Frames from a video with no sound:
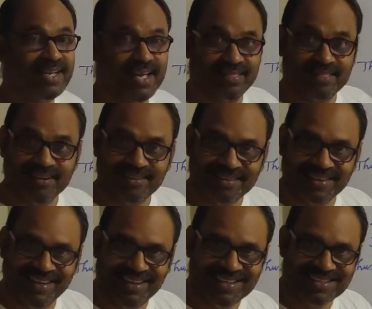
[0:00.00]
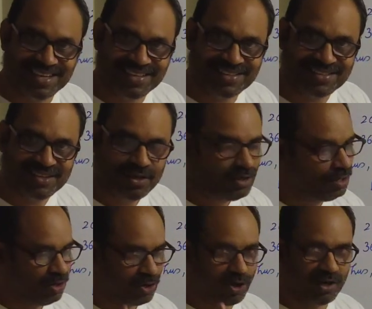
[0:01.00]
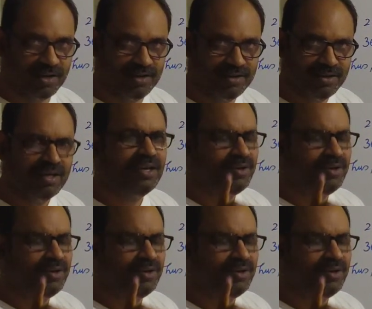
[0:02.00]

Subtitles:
and 36. Got it?